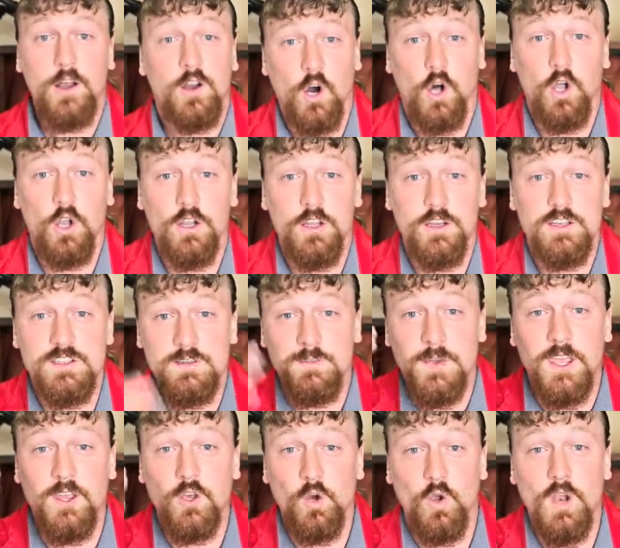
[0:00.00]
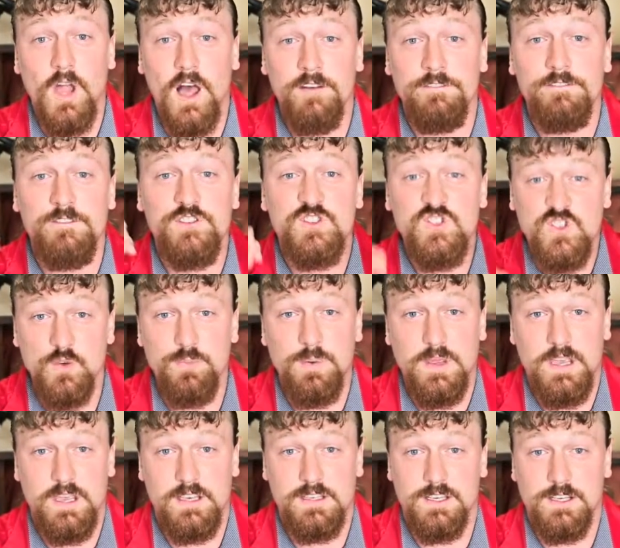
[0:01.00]
our goal is to make your life super
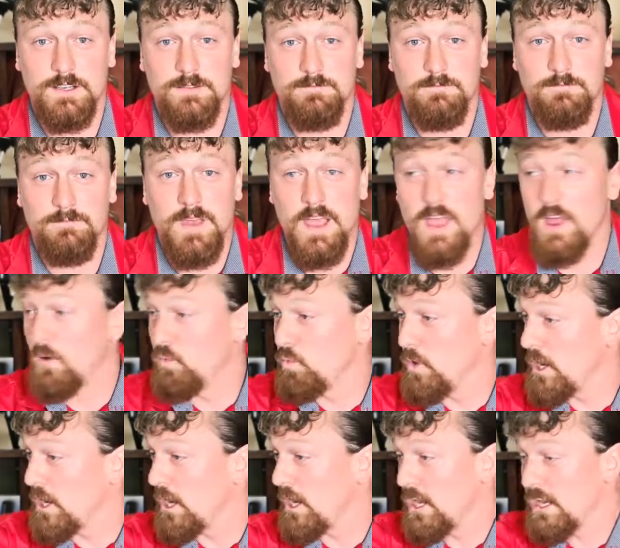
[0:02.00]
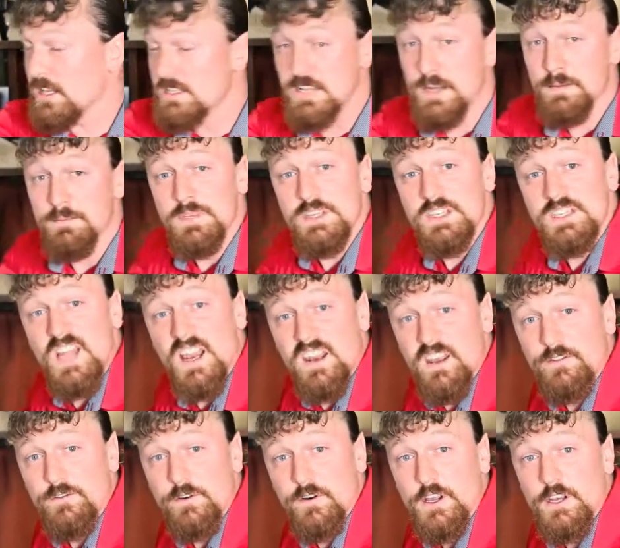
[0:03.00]
easy. And we're gonna get some
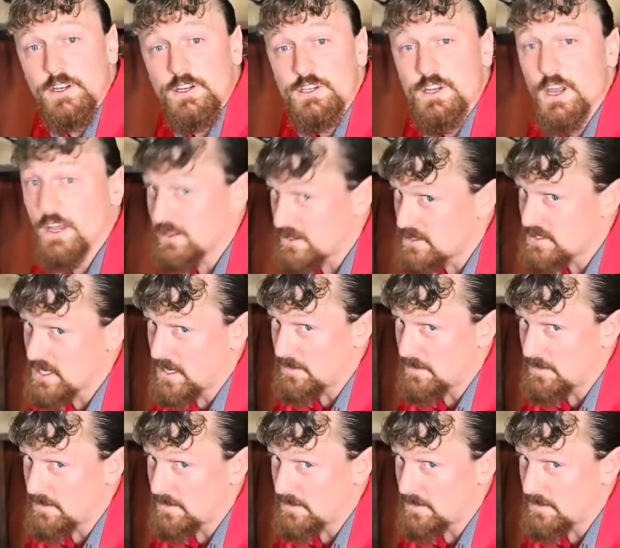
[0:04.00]
stunning footage at the